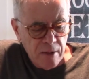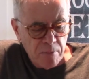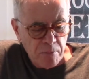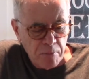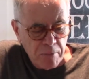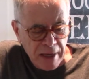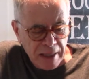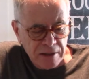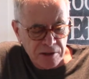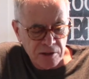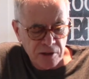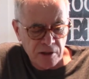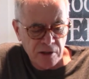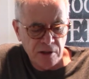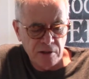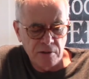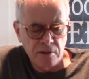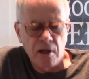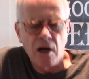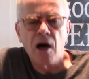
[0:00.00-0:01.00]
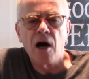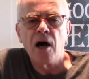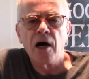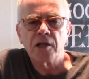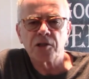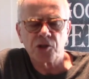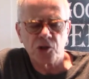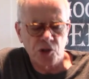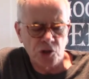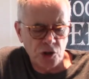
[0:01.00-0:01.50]
Mexican
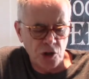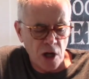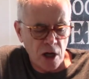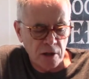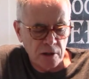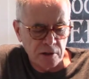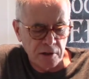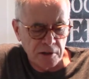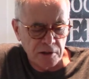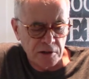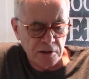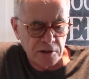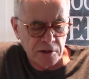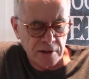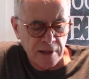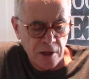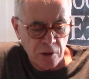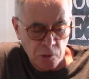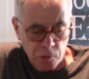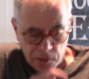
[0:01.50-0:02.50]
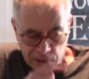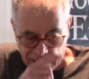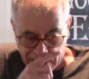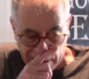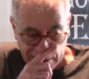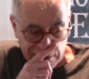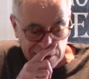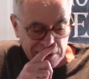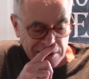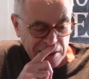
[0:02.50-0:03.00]
Hot Chocolate Stout
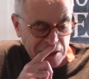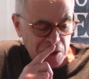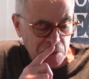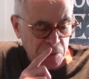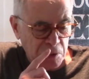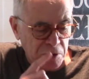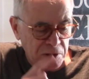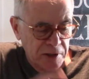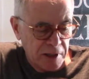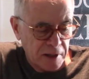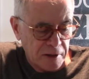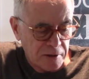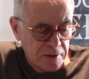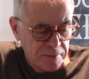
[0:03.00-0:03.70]
at 6%.